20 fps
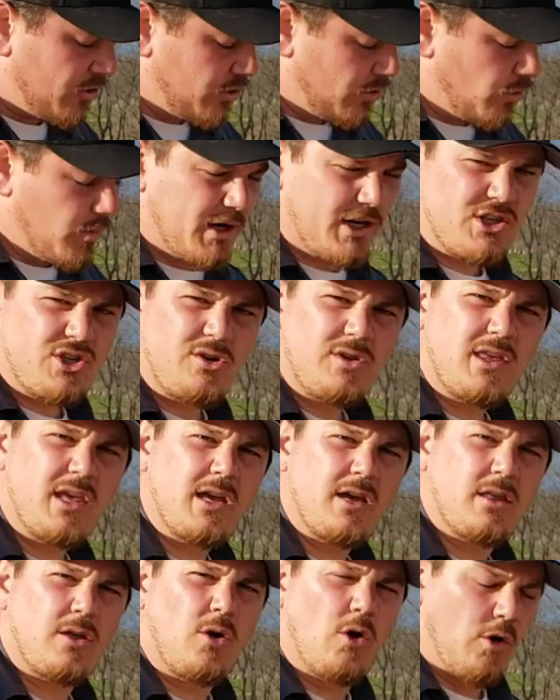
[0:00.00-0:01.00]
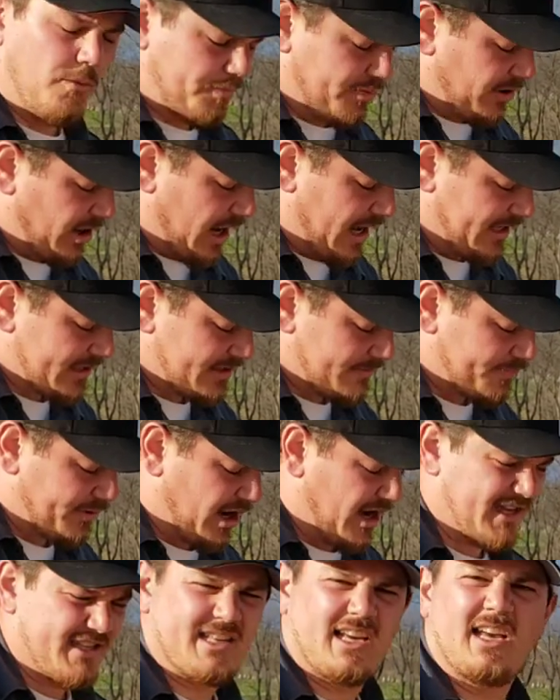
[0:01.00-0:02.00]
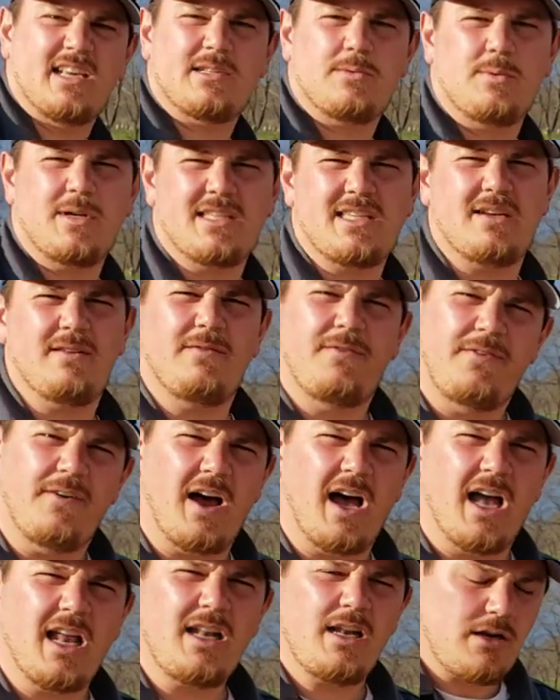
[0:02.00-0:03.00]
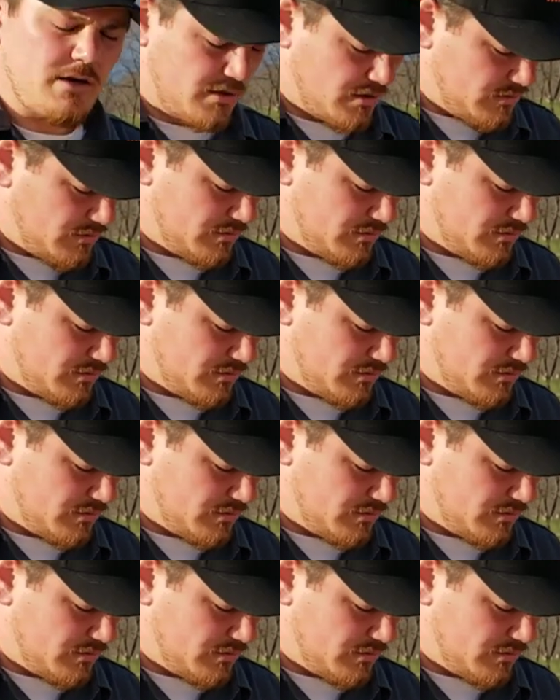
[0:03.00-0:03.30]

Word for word: crew, what did you think of the whole process? Was it fun?